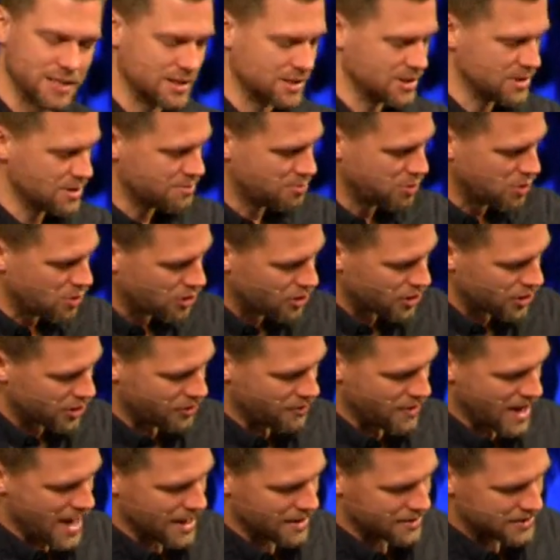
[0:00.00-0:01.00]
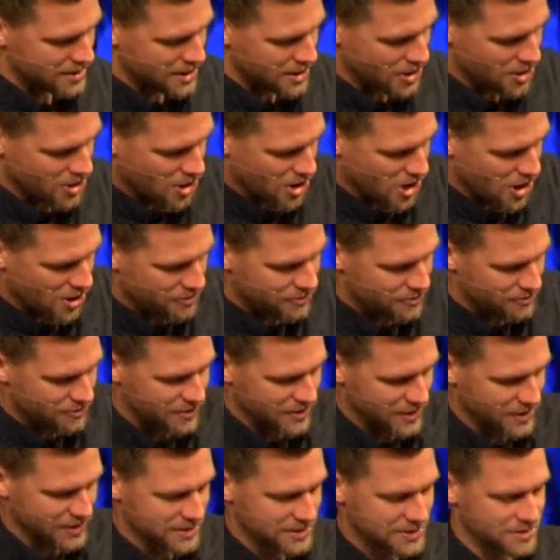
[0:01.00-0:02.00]
And you pour it around, and it all
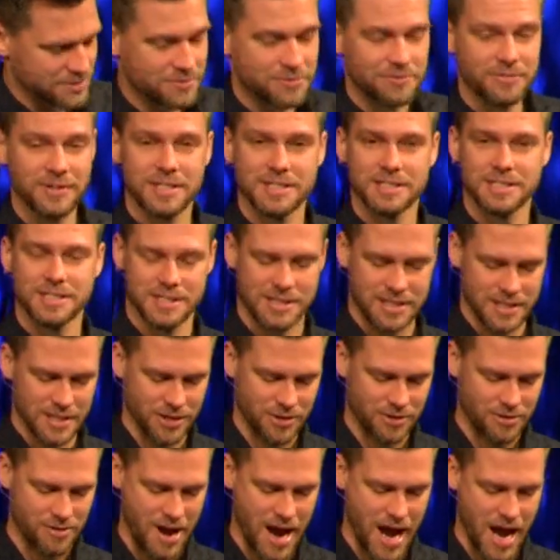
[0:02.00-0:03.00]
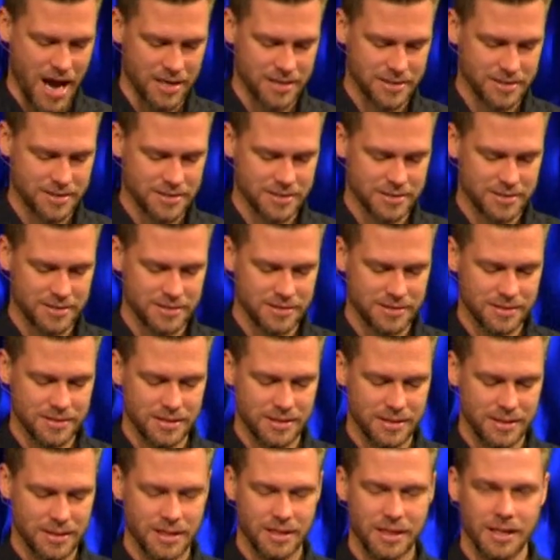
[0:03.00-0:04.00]
fills and fits into the cracks.
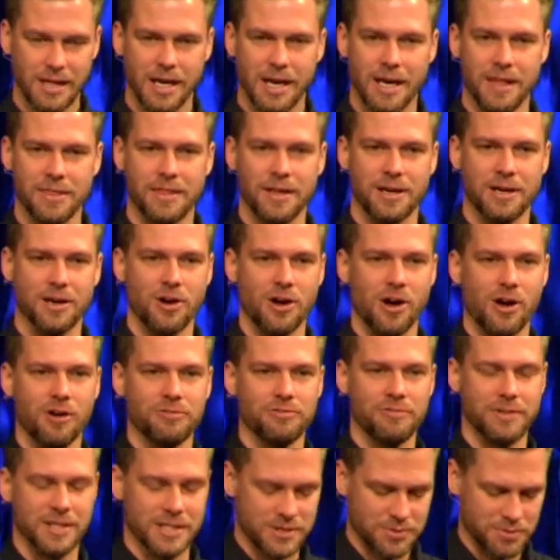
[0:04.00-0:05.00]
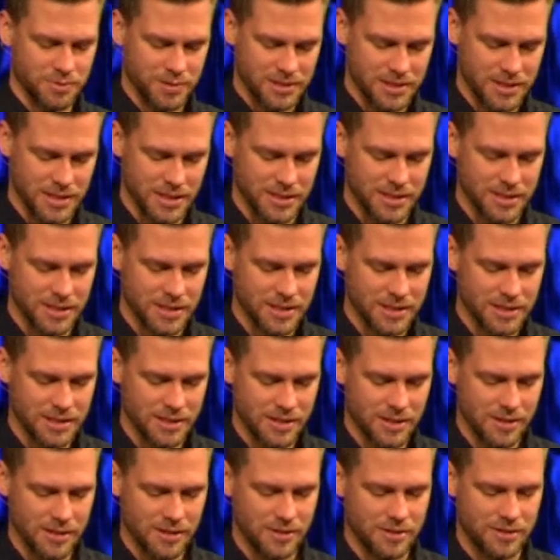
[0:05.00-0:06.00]
And then it all fits within
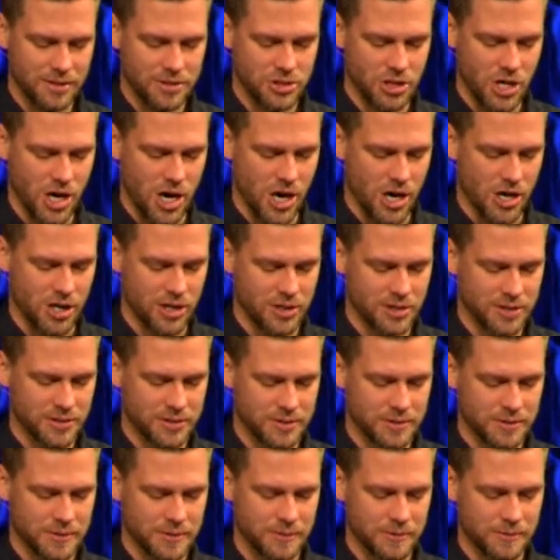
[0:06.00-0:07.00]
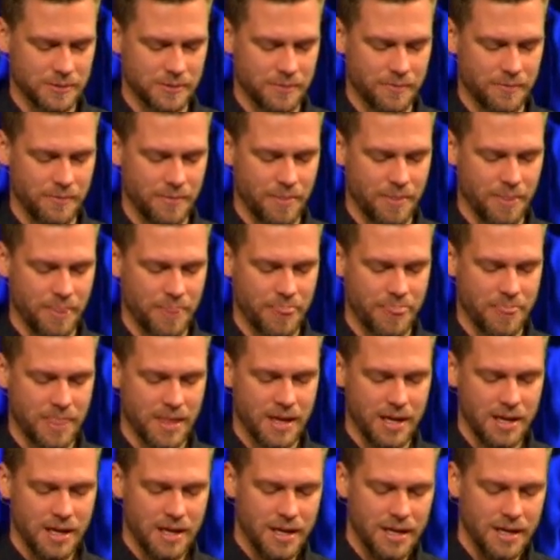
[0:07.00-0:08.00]
the jar.
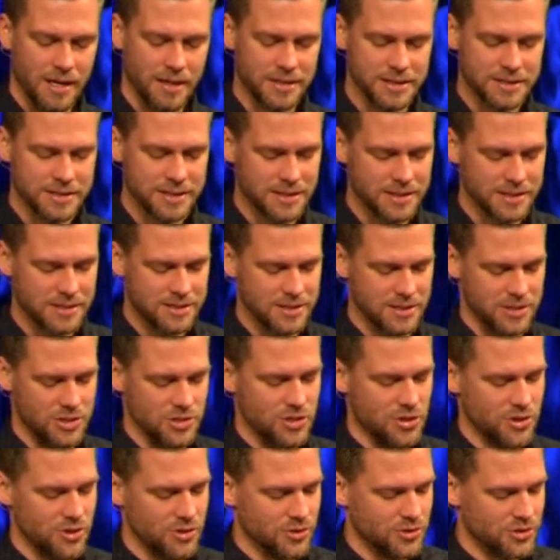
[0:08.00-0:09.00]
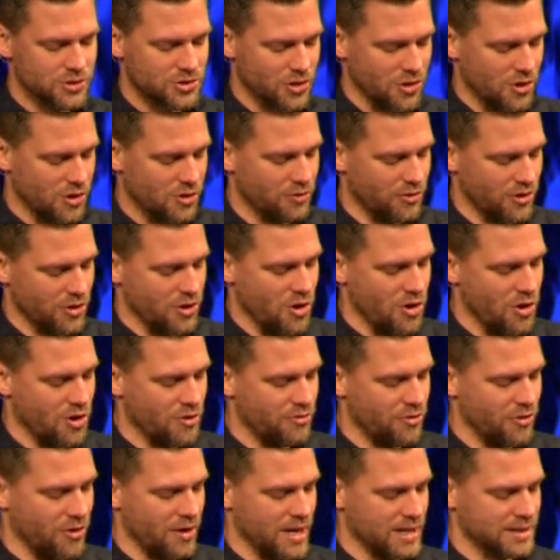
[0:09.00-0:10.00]
Now, this is used over and
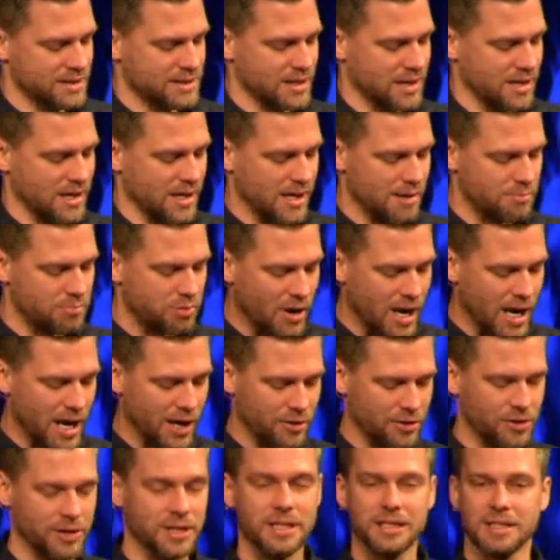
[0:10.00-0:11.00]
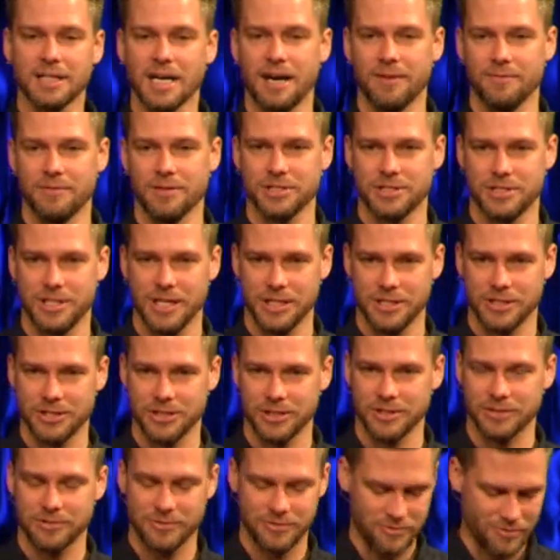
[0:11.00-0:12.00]
over as a priority conversation,
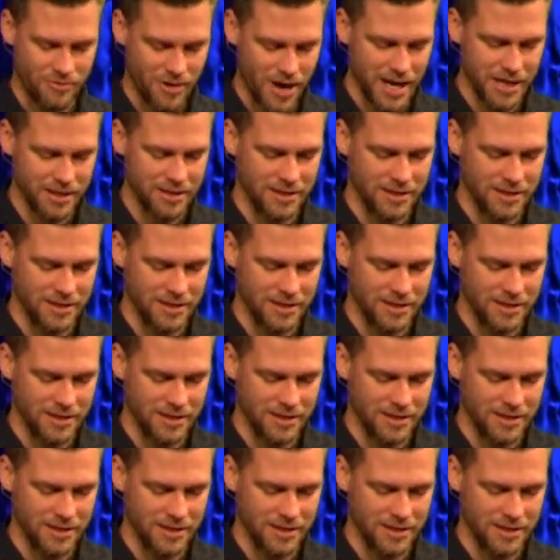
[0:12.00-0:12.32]
right?